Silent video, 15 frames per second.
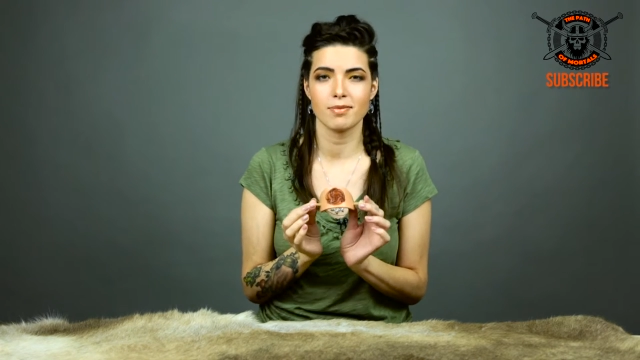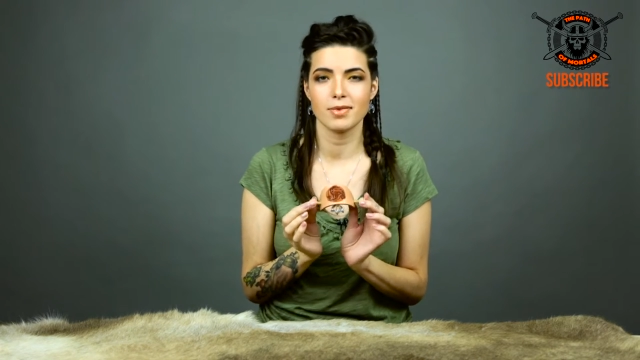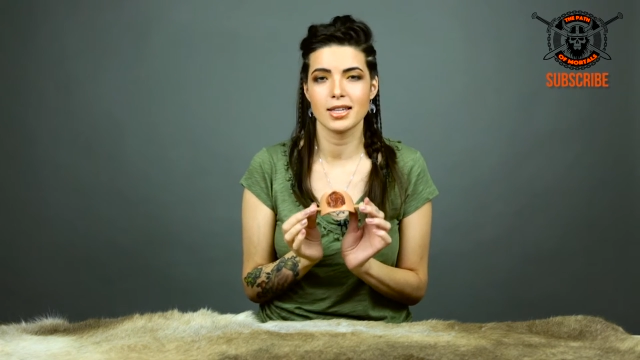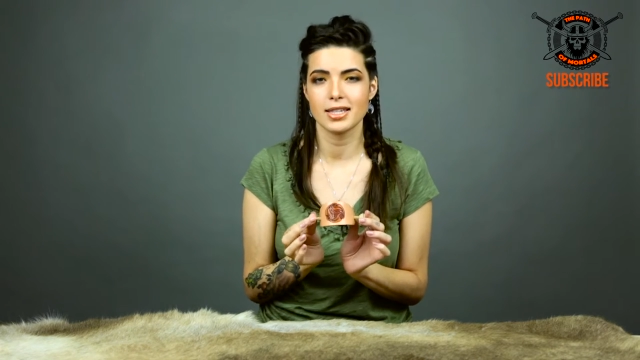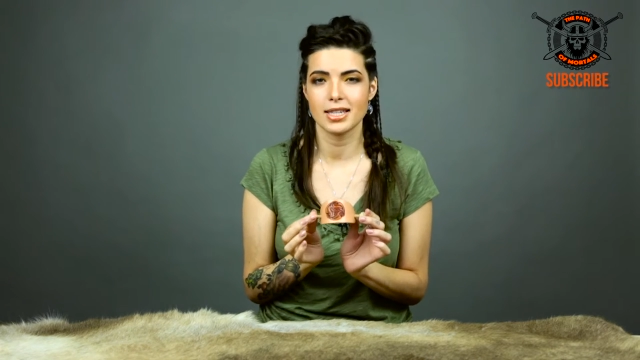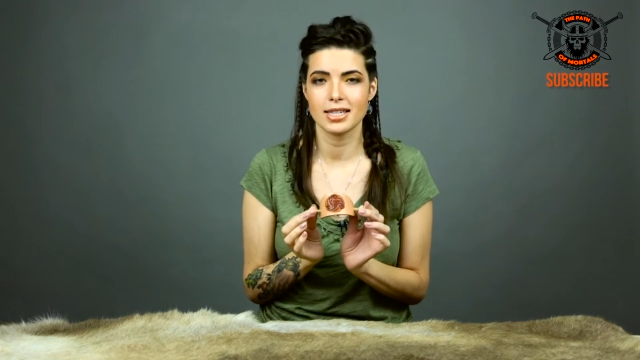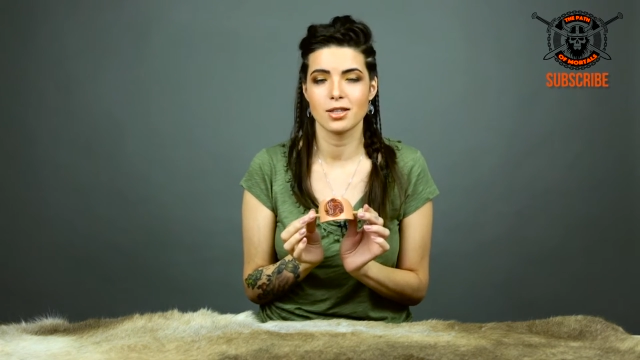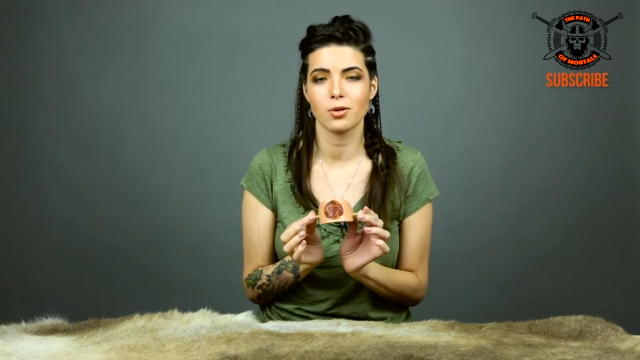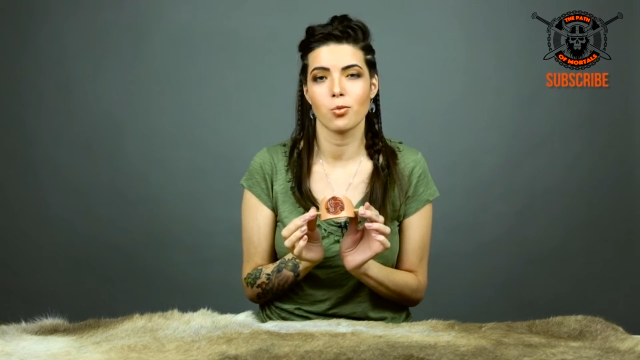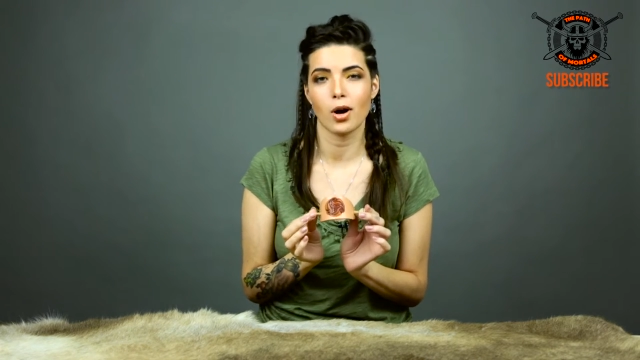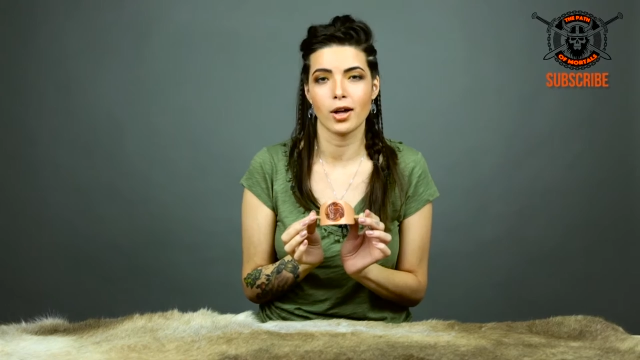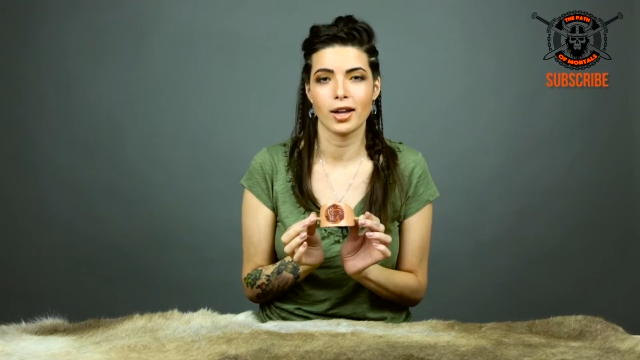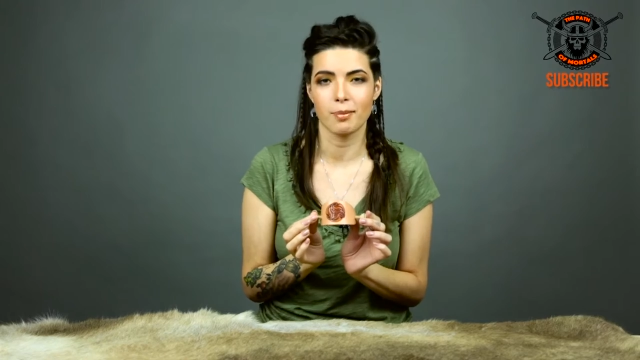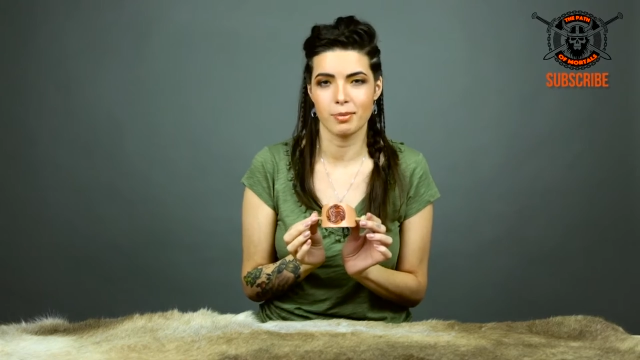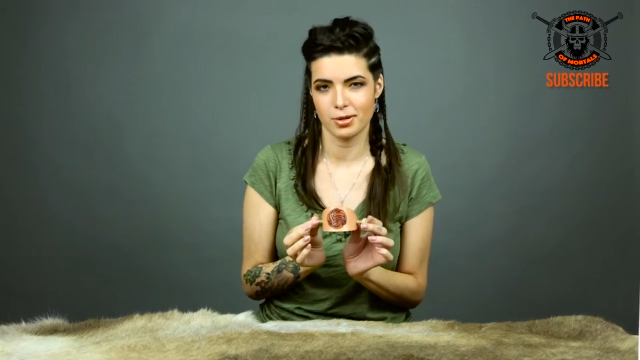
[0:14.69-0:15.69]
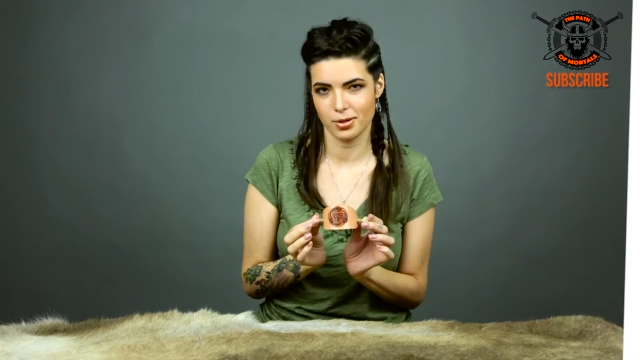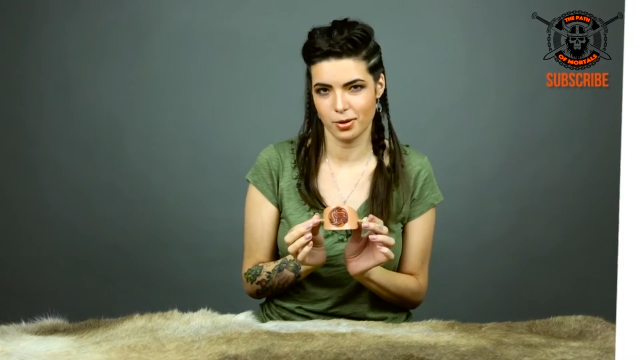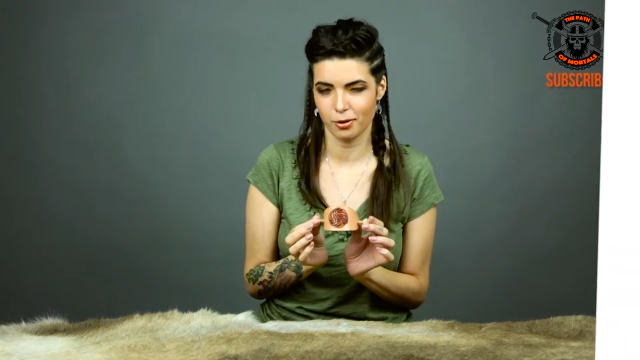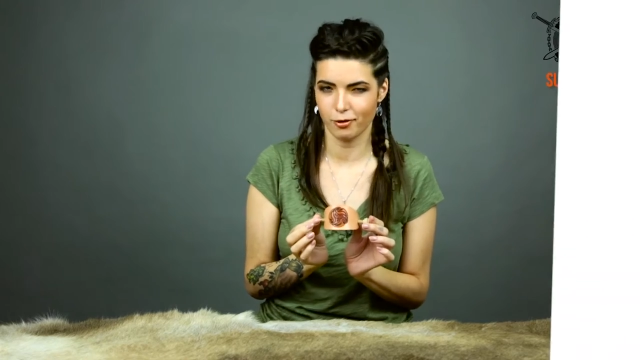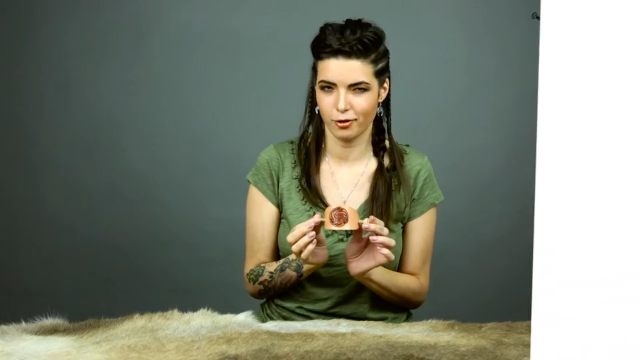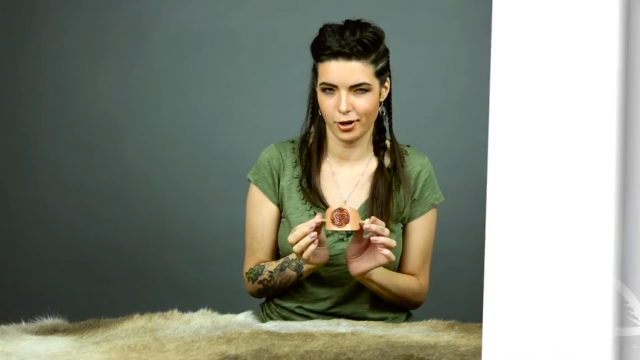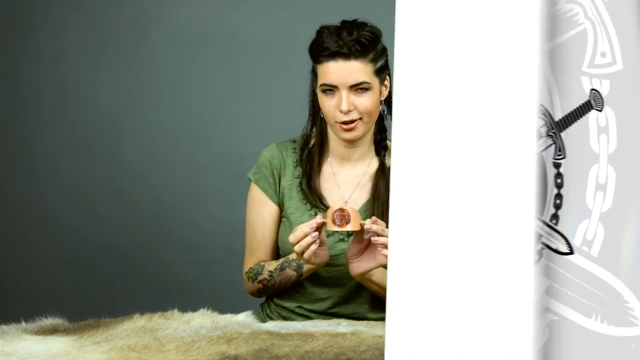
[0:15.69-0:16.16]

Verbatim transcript: this is the one episode for